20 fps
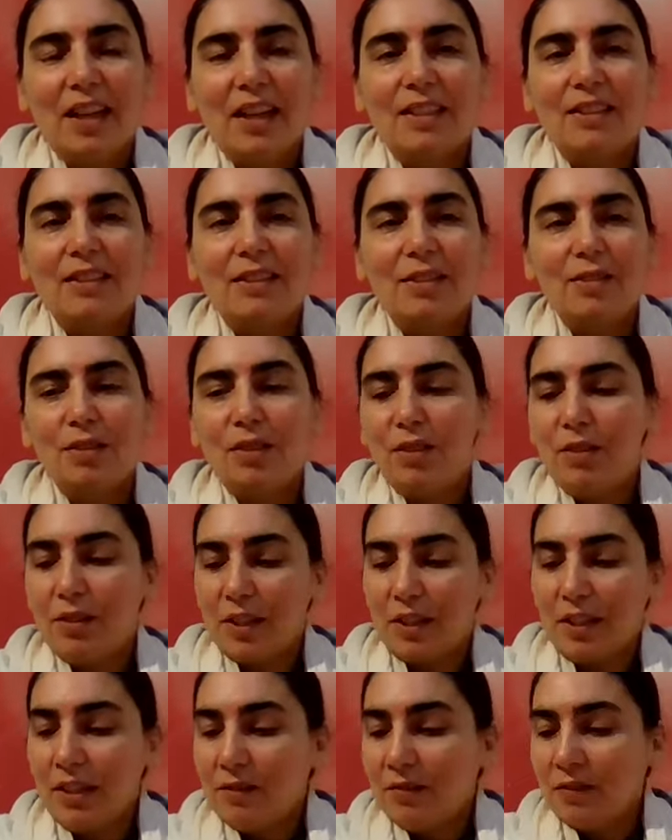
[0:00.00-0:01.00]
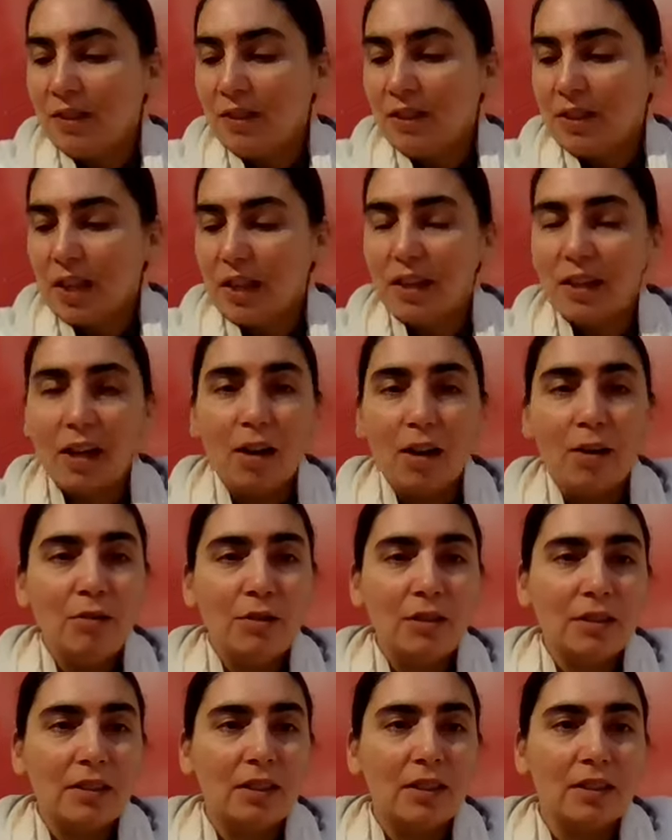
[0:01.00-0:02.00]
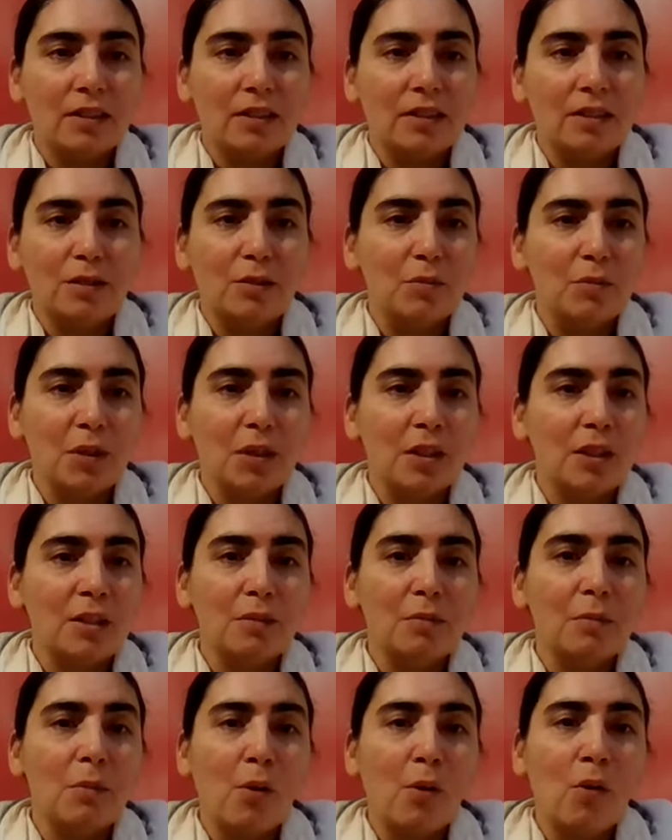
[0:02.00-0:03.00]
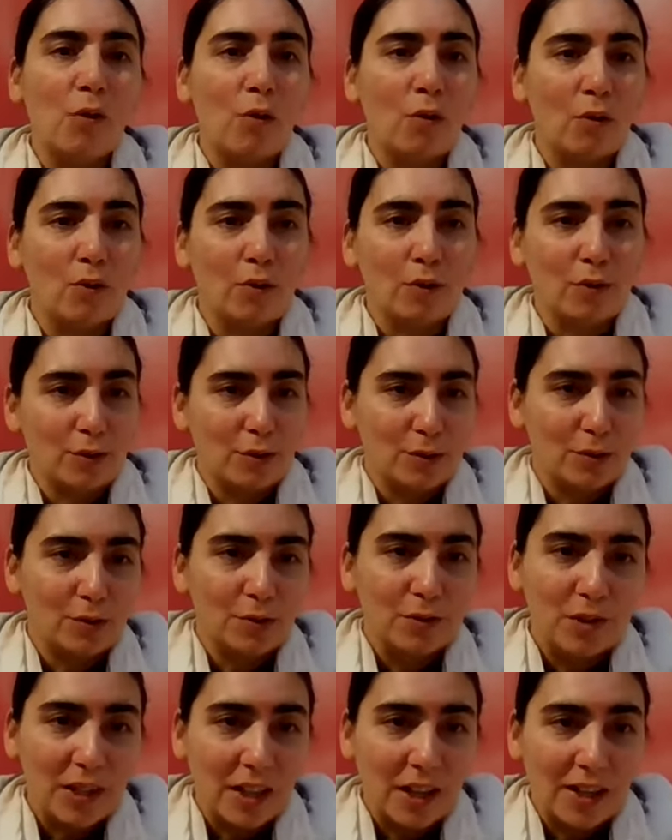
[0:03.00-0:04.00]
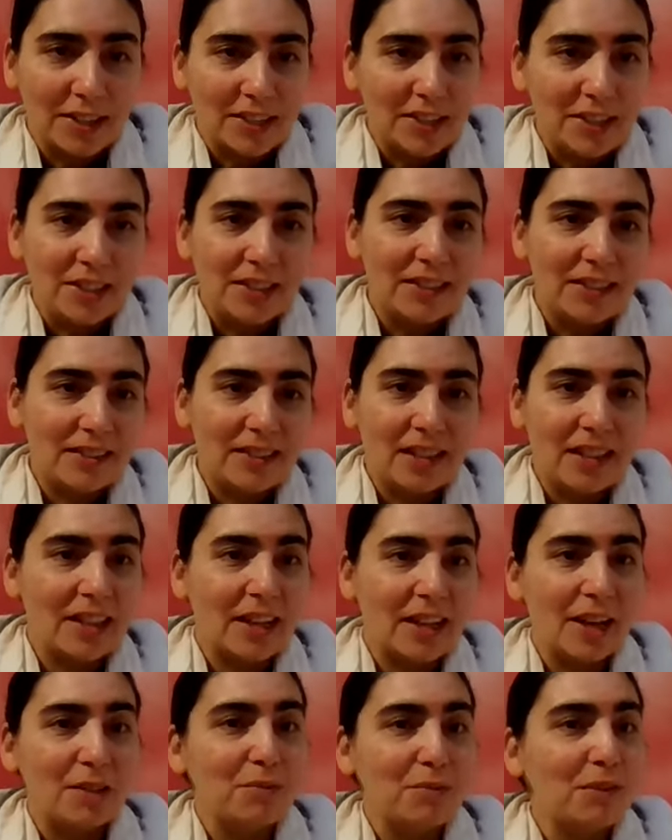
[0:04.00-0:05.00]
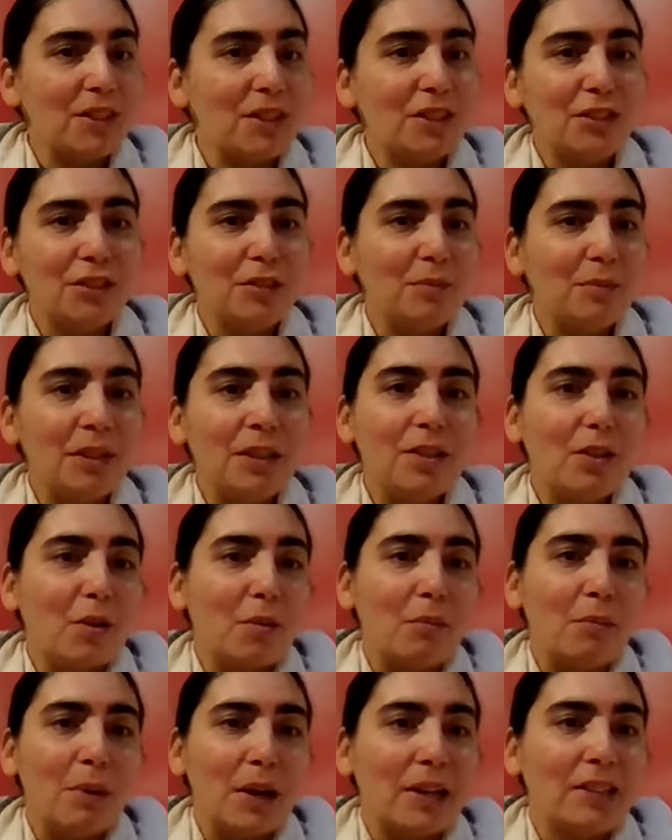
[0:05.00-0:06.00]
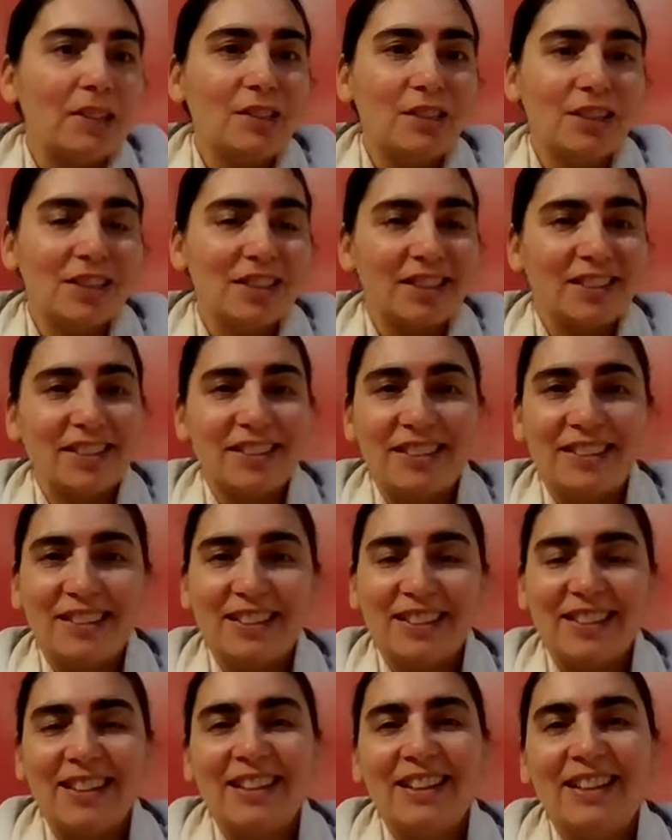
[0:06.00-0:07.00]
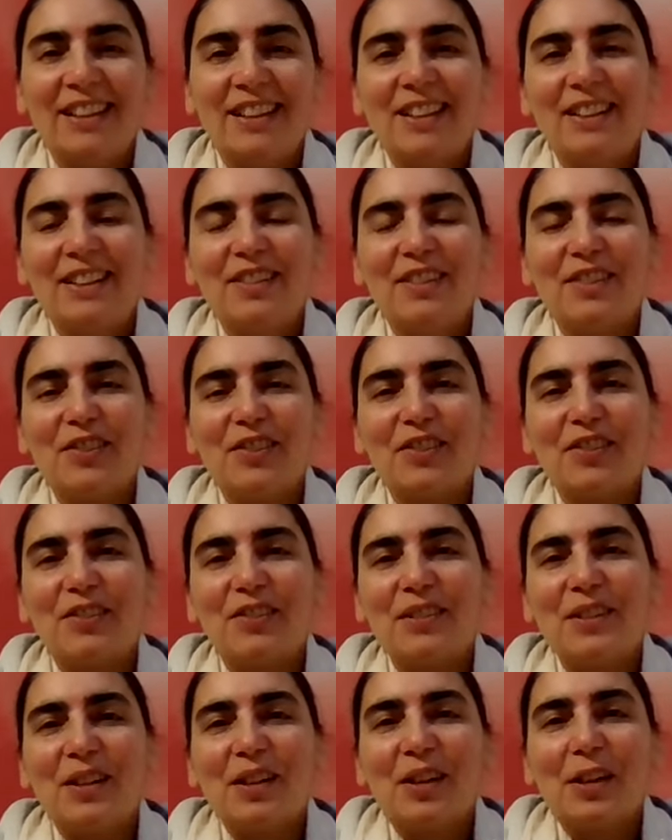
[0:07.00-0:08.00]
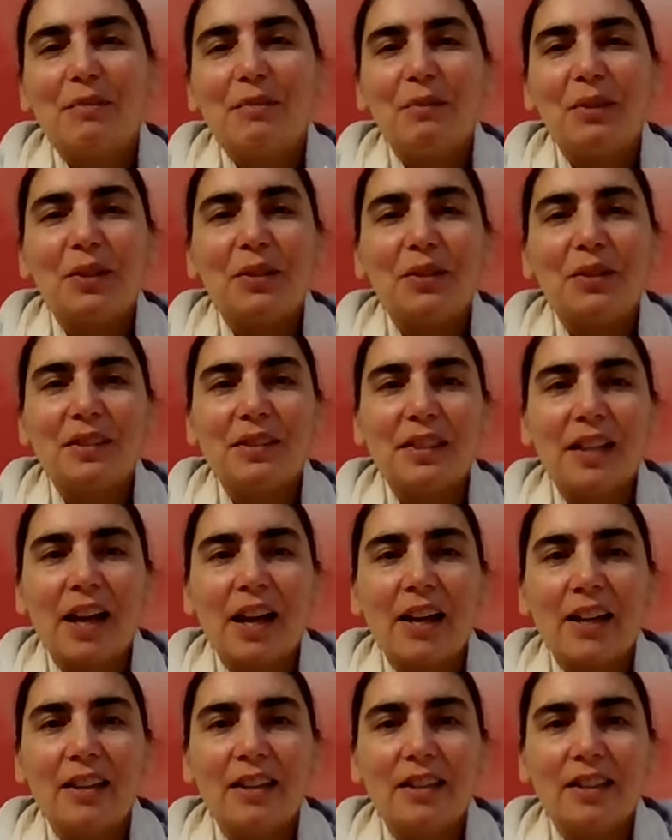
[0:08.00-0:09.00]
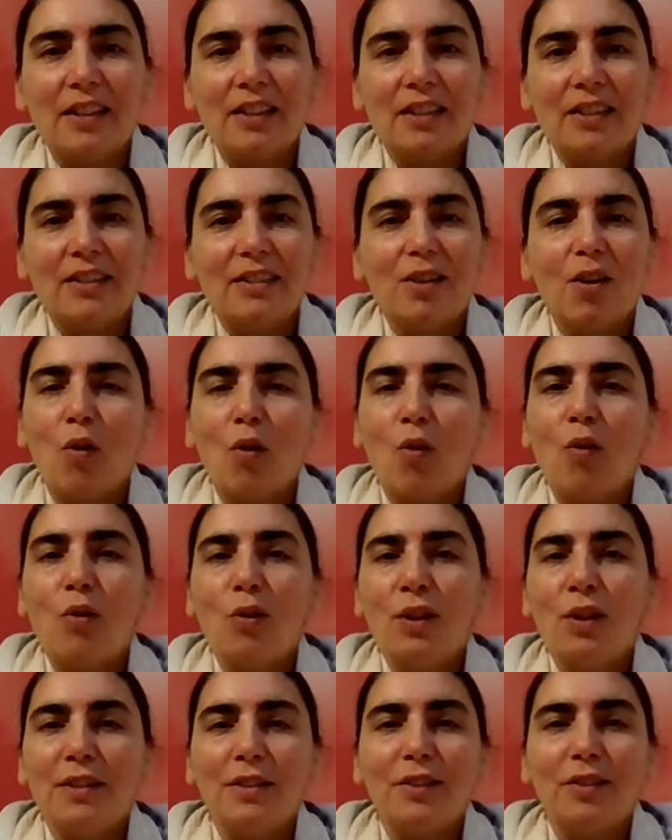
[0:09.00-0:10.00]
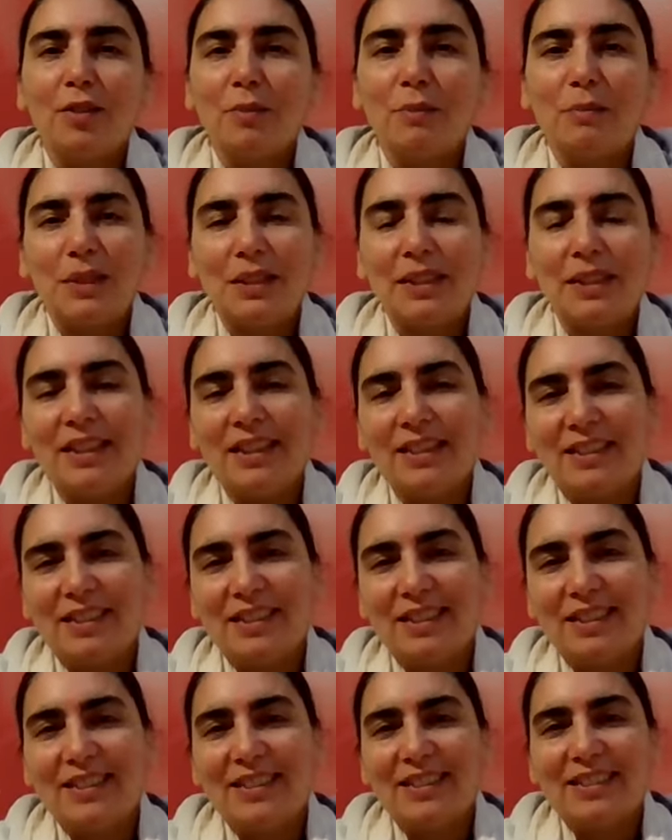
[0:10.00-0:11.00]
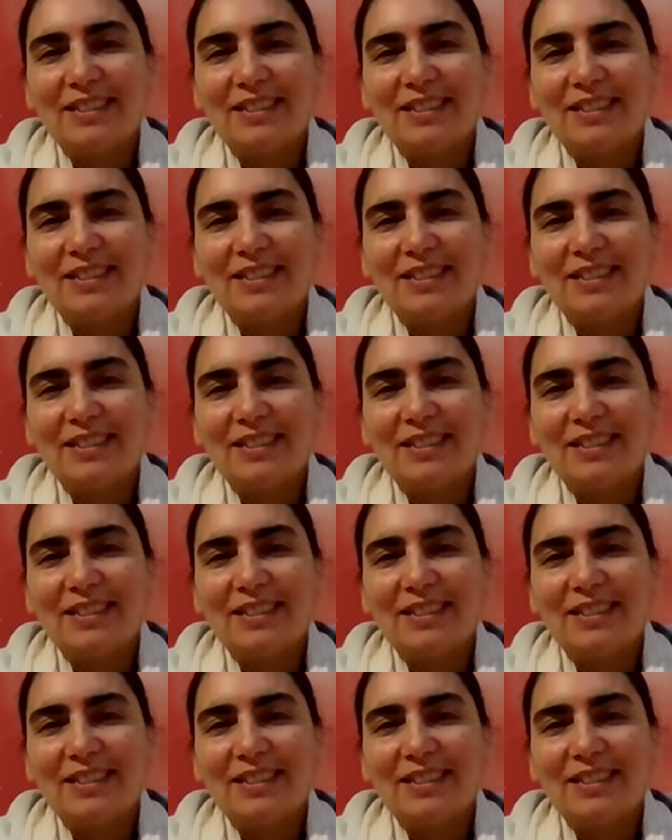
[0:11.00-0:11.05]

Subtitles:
And so you can even take out the word more, Luca, and just say, I wish to be compassionate. No, because that is whole and complete.